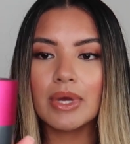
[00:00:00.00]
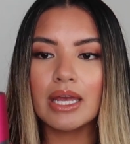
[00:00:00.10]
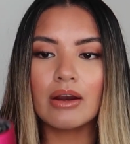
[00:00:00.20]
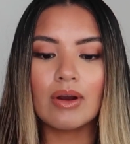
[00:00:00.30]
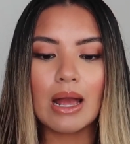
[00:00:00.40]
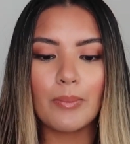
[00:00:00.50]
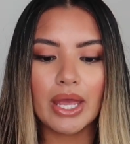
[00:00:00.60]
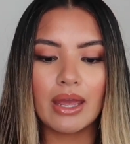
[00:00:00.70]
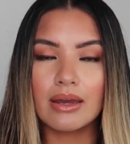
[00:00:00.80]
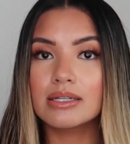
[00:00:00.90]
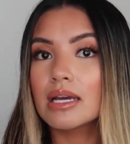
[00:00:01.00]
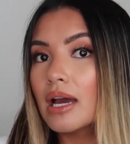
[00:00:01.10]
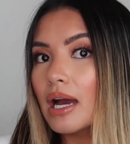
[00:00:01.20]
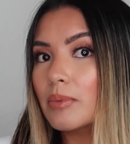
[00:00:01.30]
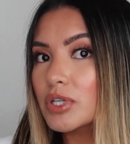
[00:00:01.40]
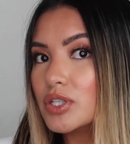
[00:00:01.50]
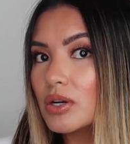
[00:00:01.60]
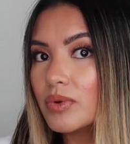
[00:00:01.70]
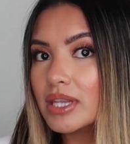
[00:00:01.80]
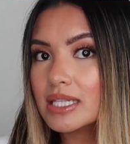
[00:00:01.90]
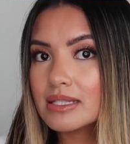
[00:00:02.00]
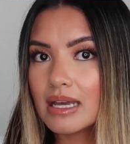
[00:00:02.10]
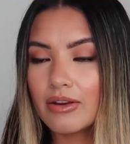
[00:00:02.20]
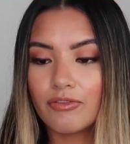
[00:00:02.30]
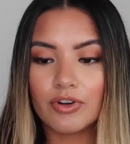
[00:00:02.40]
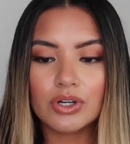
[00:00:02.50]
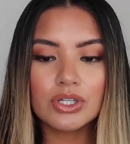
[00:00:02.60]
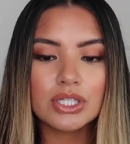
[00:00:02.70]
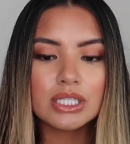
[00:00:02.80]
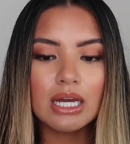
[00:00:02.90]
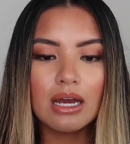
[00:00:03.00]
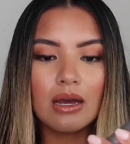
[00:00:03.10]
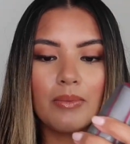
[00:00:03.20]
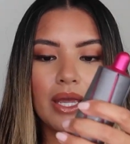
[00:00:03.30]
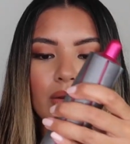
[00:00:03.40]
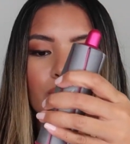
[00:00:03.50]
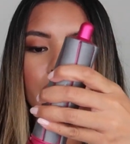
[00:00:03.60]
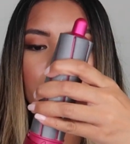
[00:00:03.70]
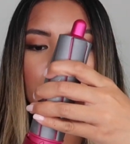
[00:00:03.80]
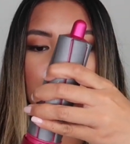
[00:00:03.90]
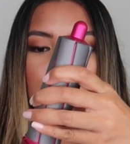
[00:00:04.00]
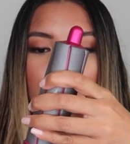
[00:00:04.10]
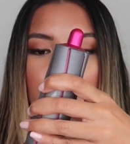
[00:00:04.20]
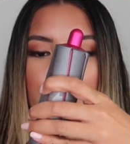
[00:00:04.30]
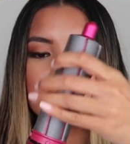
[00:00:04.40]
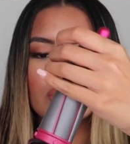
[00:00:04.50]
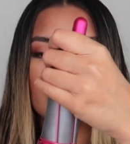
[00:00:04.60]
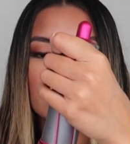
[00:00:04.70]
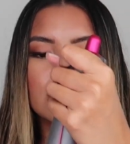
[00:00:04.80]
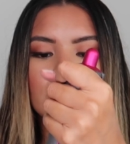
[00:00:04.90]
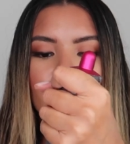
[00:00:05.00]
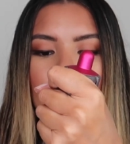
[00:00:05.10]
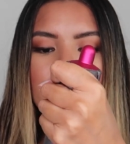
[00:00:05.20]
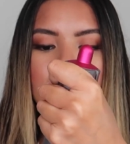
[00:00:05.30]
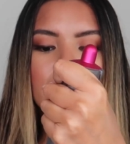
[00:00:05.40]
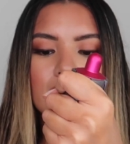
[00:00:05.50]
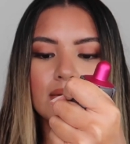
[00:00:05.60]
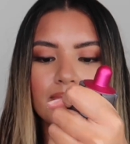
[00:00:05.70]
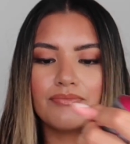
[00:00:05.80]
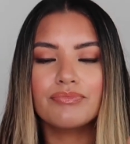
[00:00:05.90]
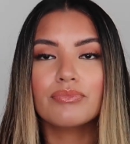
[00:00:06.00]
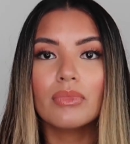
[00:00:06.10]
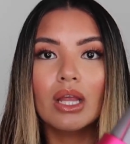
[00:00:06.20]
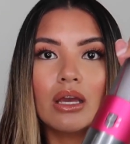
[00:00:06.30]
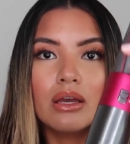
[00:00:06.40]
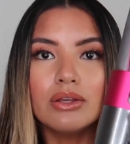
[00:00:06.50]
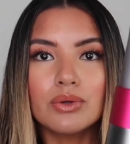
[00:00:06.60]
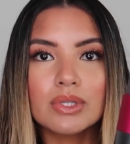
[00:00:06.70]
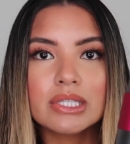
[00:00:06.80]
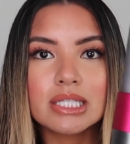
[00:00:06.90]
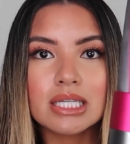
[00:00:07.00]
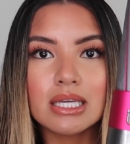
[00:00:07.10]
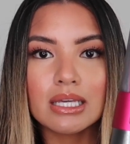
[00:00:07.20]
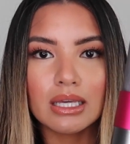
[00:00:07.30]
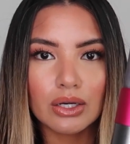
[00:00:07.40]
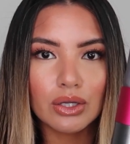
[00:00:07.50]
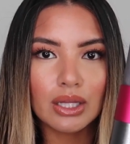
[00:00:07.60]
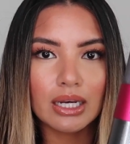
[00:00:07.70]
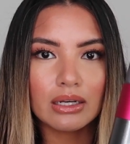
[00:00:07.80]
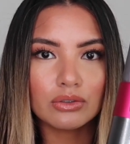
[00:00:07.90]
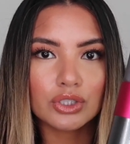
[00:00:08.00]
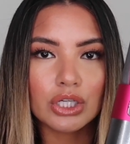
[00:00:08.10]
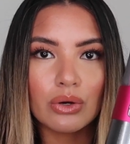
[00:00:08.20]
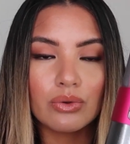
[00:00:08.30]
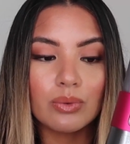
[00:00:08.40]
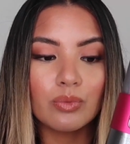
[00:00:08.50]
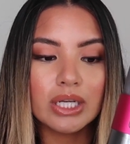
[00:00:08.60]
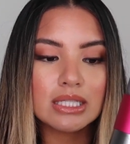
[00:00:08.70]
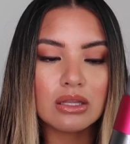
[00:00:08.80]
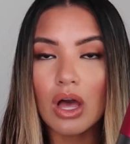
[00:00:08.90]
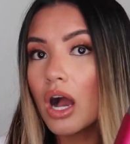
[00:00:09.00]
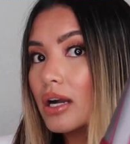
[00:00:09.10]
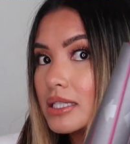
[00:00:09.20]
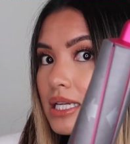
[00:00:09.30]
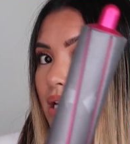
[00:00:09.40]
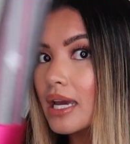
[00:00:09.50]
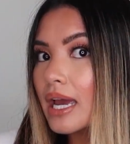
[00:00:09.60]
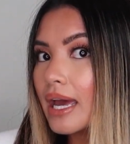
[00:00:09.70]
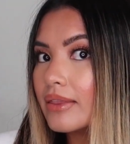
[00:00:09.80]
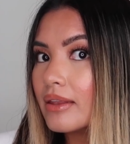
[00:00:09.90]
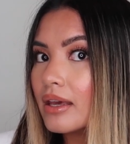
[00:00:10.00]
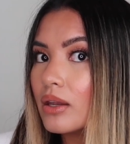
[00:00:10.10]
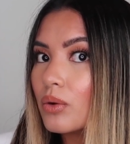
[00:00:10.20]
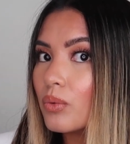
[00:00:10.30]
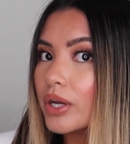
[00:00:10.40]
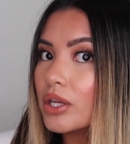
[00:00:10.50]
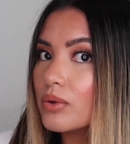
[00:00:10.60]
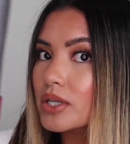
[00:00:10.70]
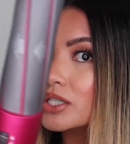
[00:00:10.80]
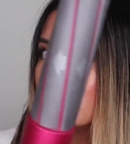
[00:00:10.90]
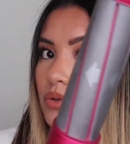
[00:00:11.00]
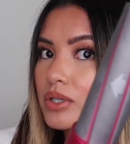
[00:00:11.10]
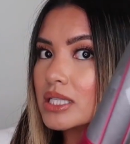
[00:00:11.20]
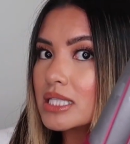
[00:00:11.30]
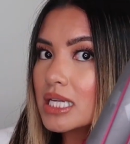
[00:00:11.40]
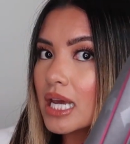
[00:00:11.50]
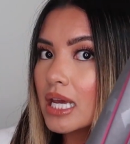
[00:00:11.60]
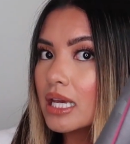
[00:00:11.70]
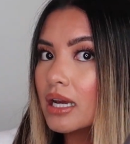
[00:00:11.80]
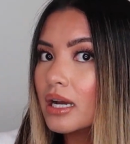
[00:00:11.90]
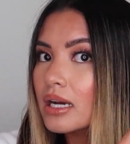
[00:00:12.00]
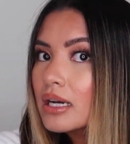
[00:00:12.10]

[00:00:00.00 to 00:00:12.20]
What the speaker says: my Air Wrap and I'm gonna start with this side first, and what you'll do is just fasten it. You can see here that it'll show when it's locked. And then what you can do is take